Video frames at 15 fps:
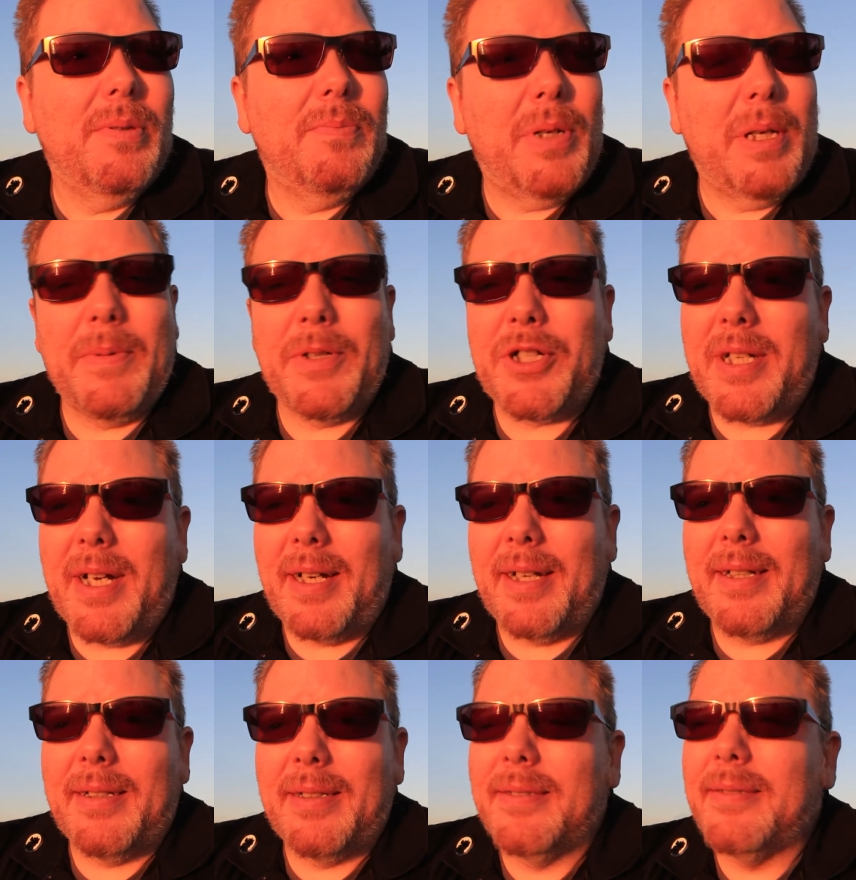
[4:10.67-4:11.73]
pretty much
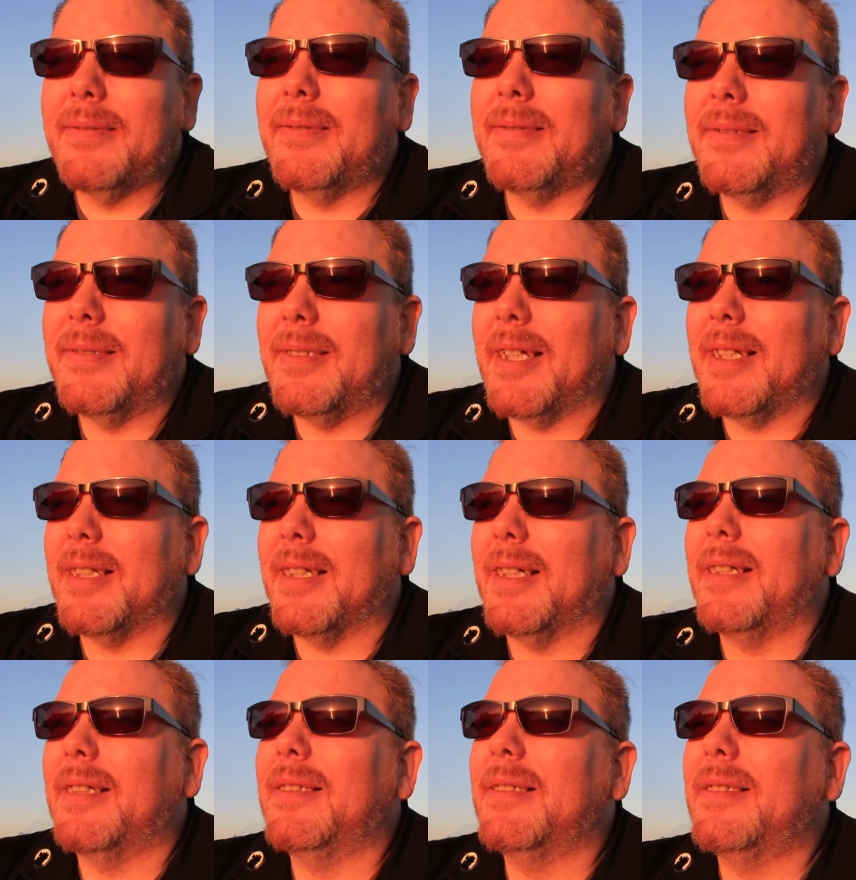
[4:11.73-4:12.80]
died that
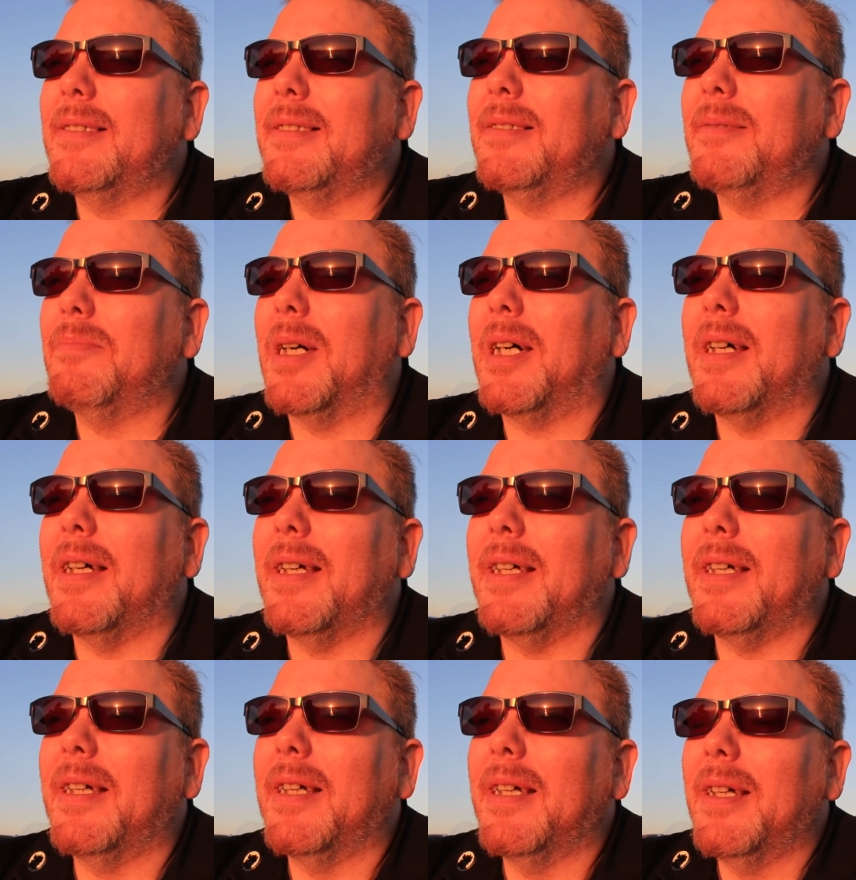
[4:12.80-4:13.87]
day.
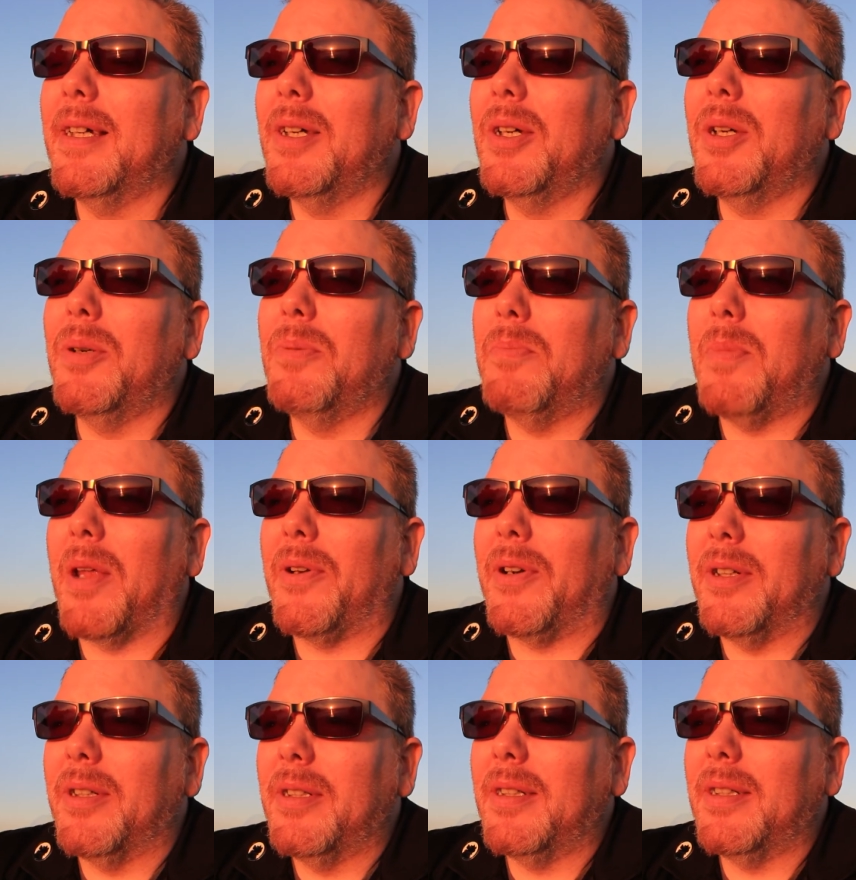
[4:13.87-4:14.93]
My
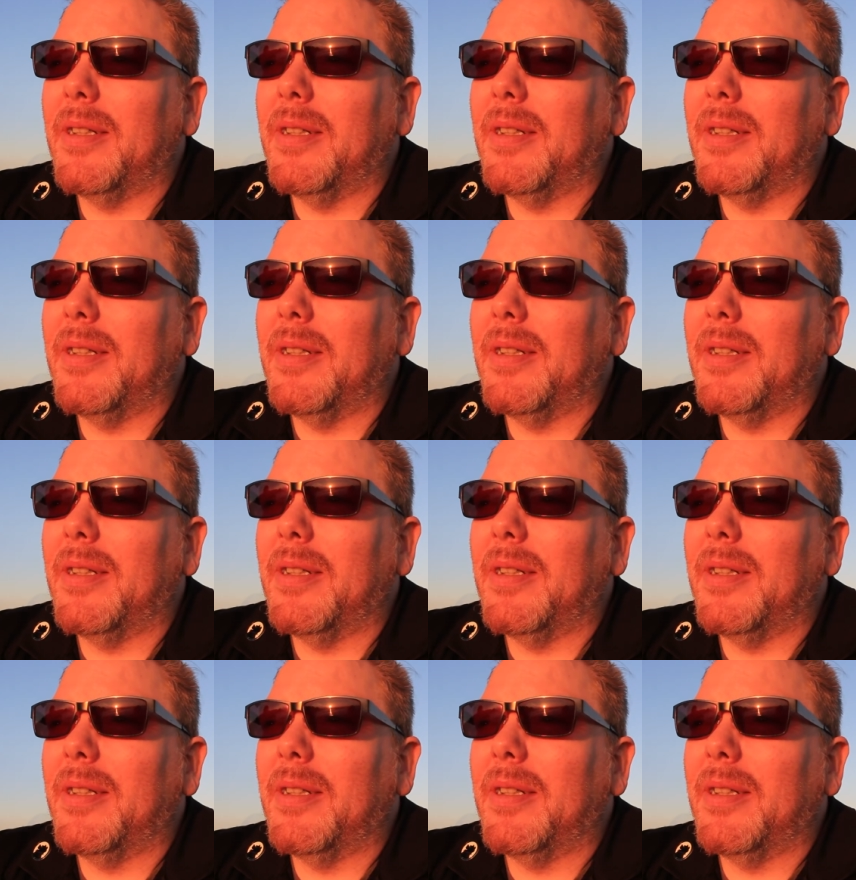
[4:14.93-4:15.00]
mother